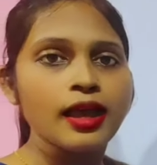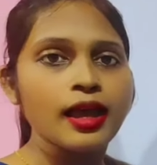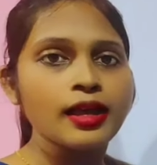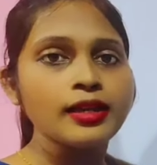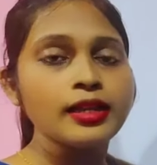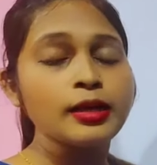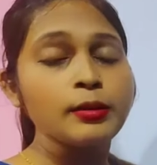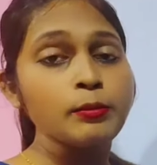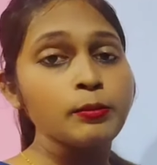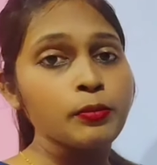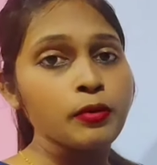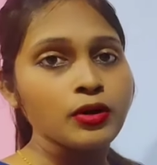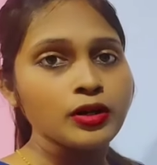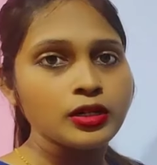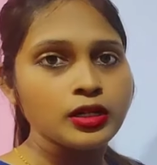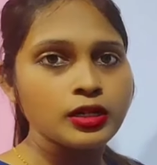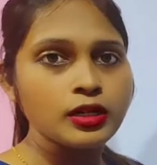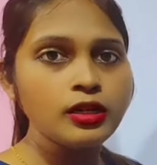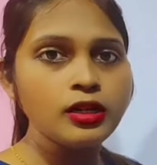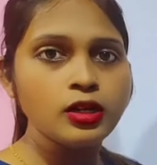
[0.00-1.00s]
an
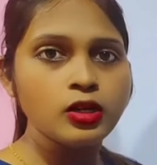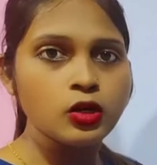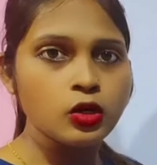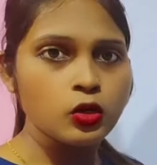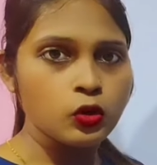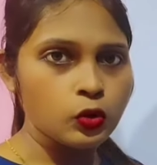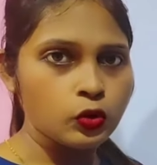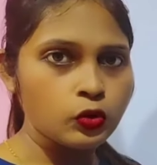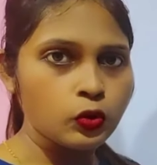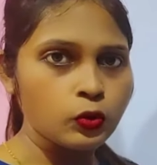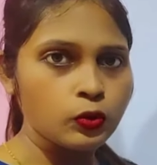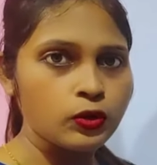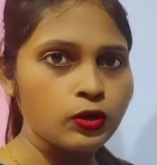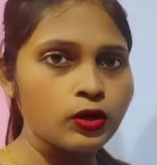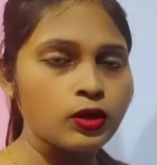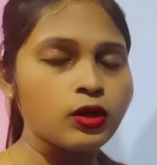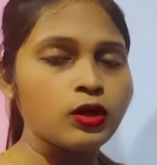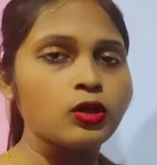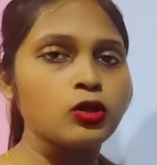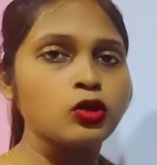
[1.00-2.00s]
important role.
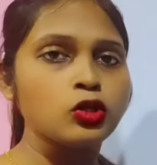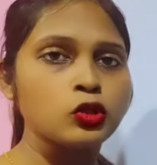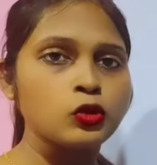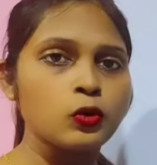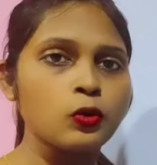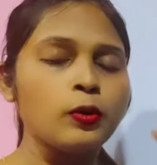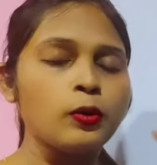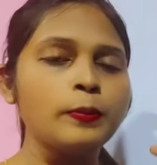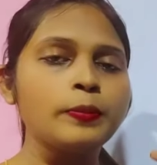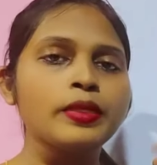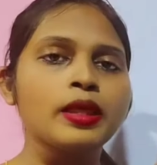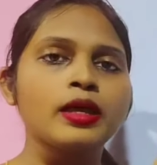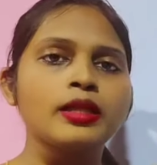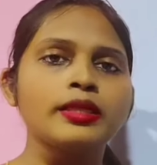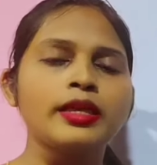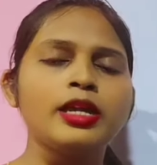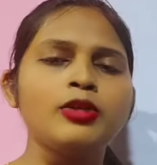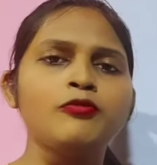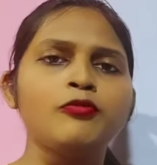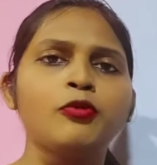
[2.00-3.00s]
So
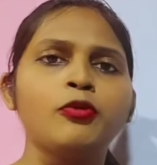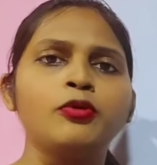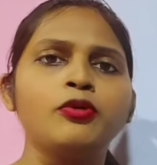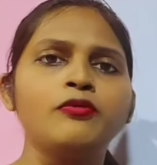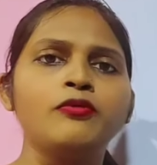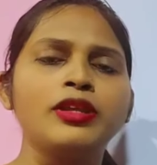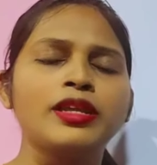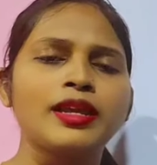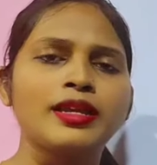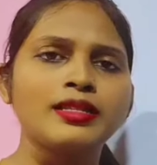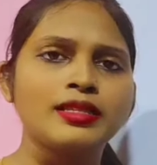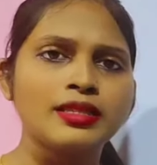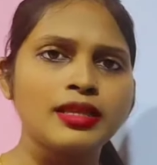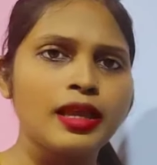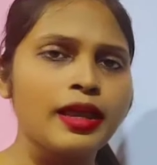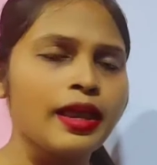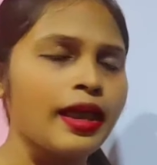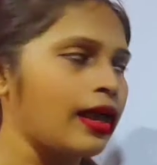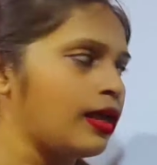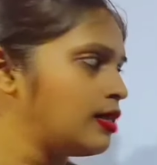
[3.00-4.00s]
therefore we can
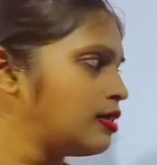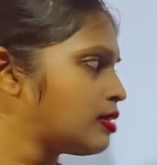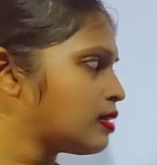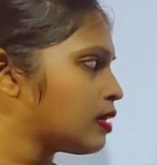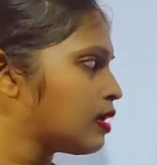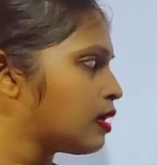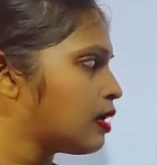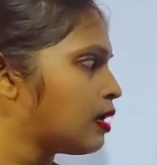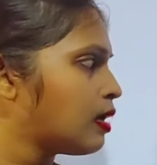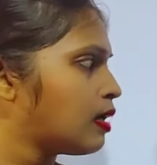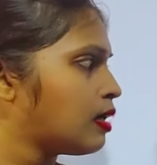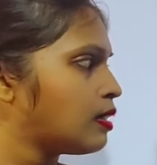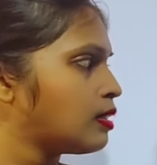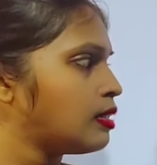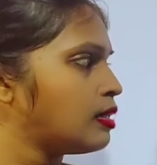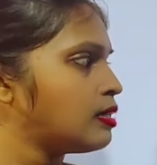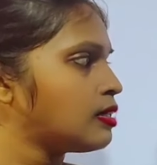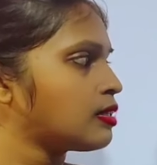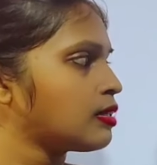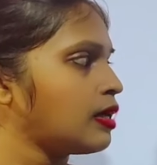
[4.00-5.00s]
say as
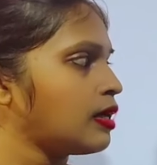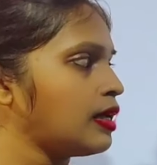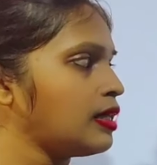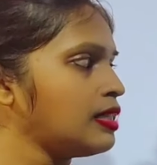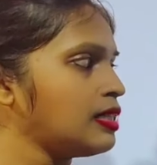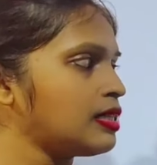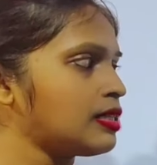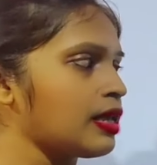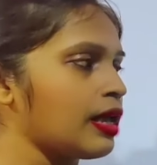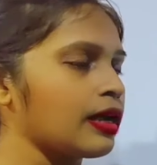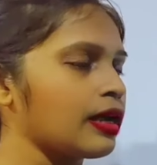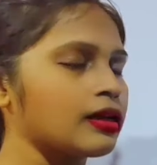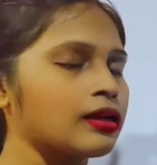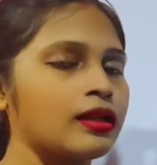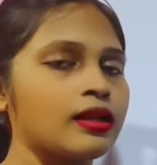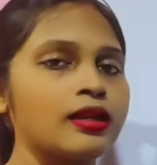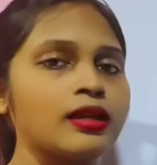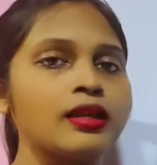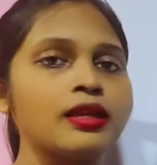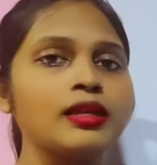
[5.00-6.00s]
this insect
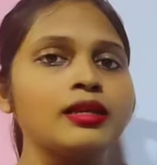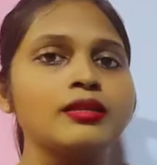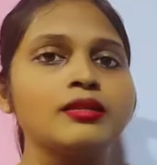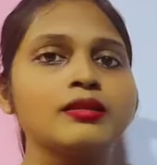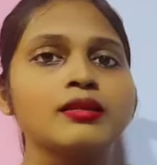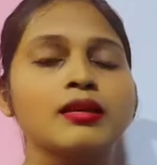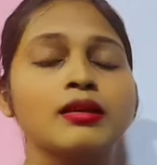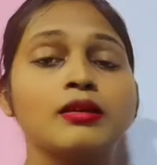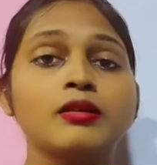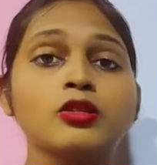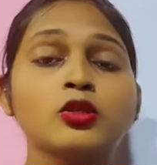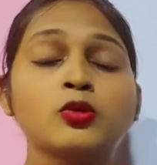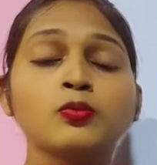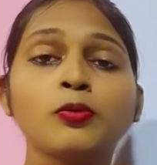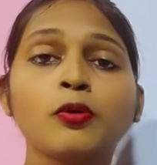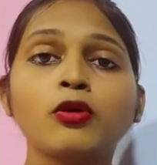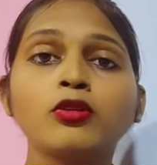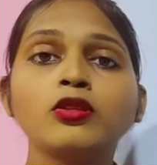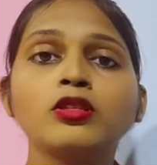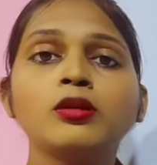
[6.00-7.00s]
is
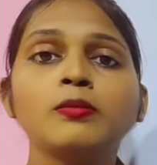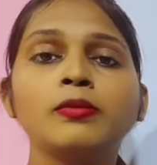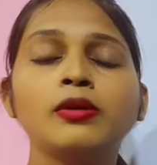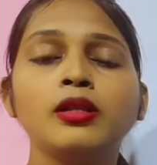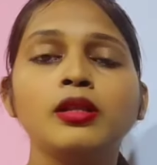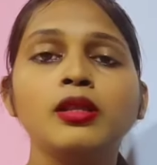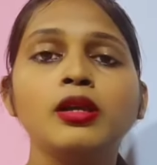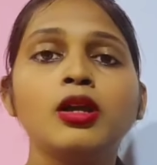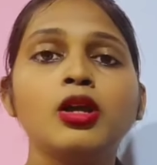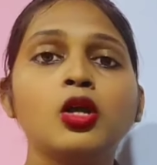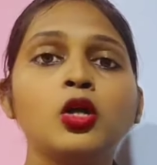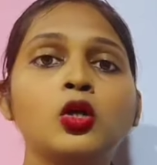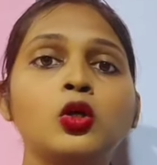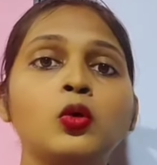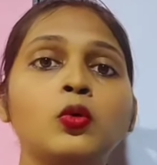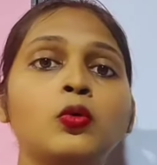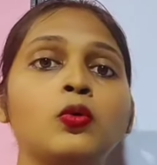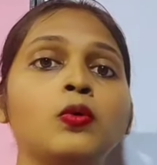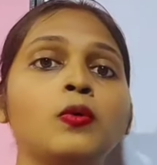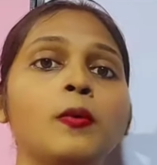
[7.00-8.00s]
responsible
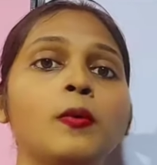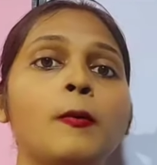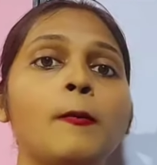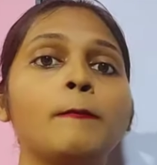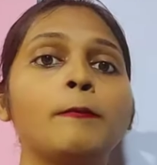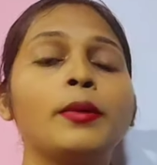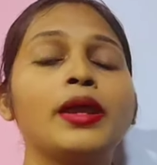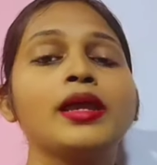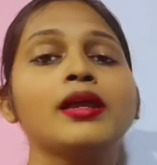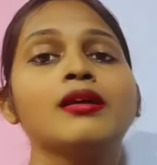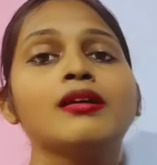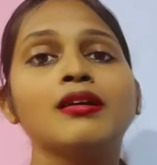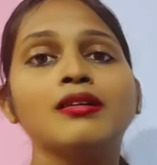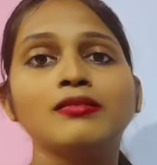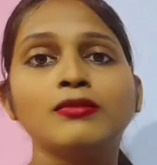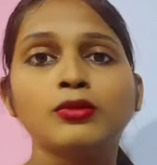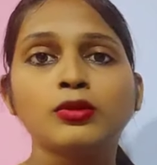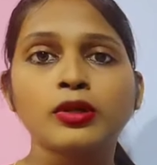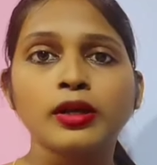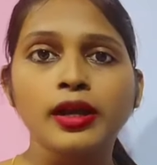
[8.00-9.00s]
to make a
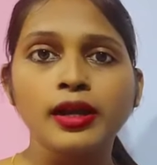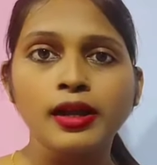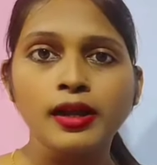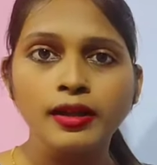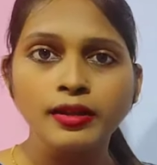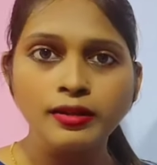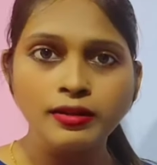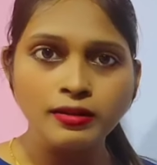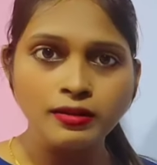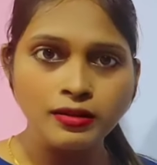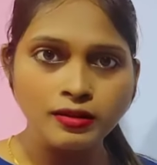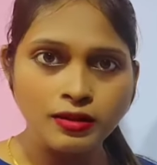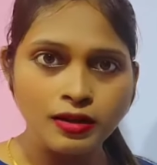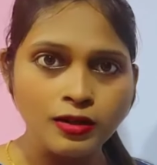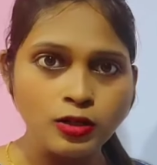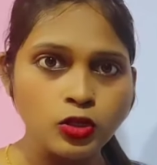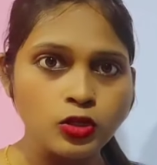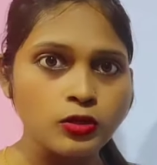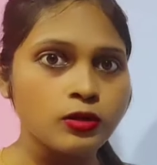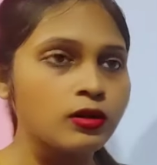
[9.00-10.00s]
thread like a
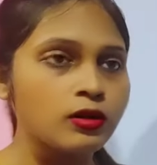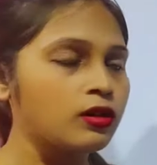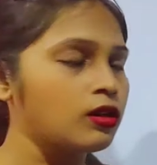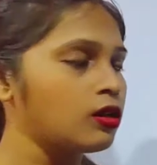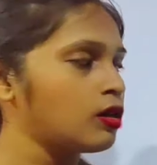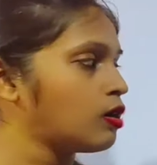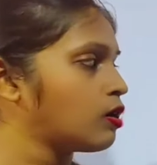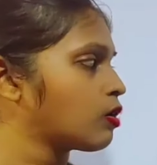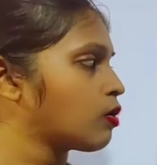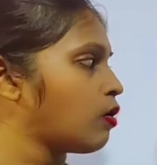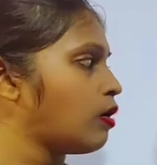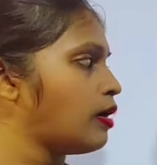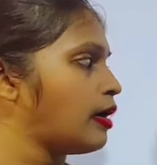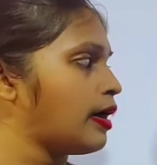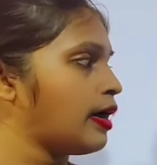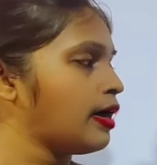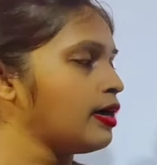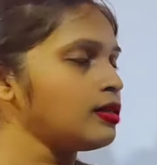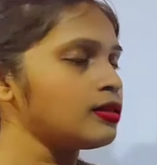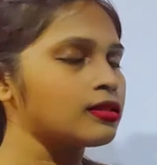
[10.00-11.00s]
structure called
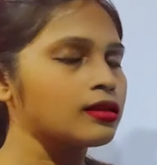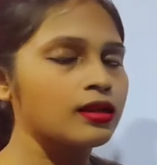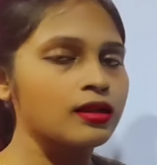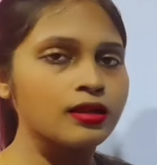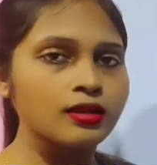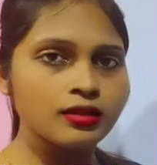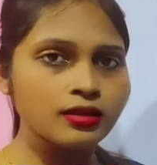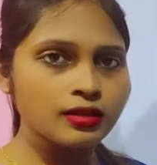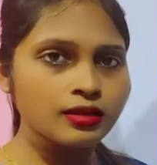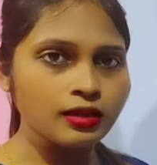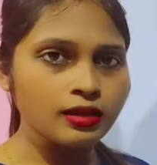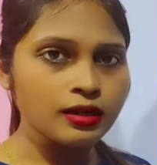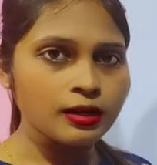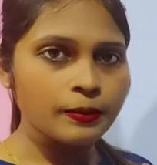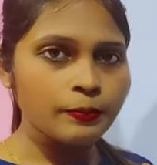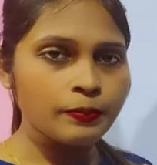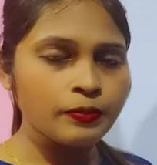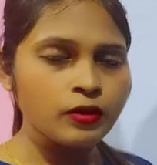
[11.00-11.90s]
as silk.